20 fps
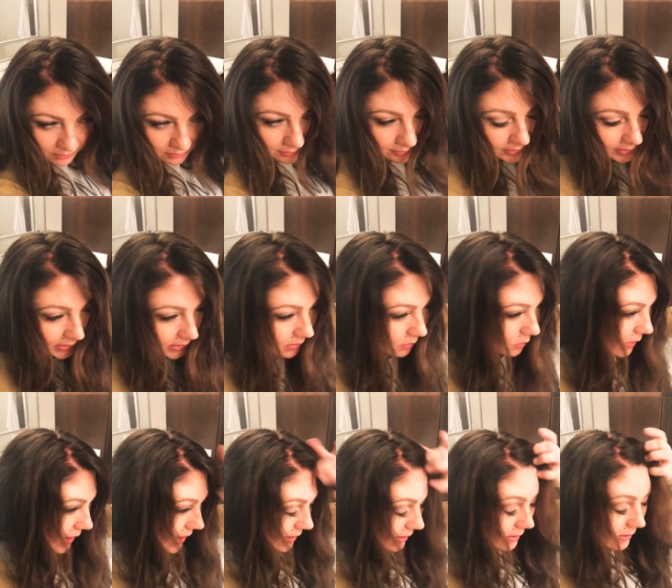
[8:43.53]
in front of the
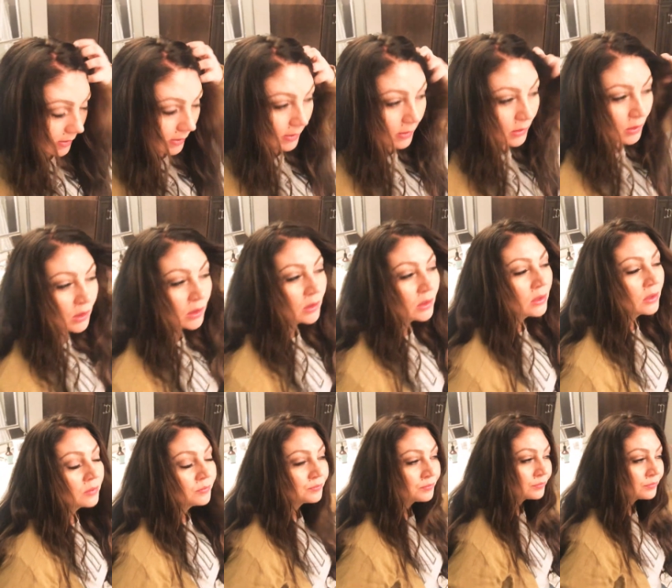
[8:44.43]
wire.
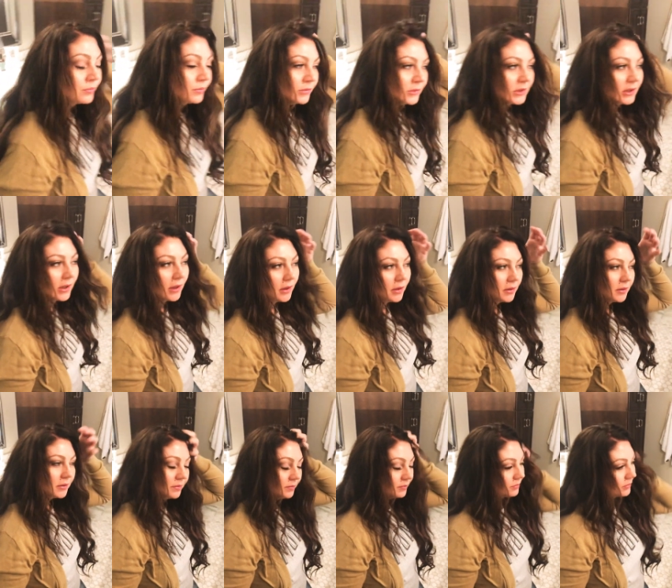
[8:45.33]
So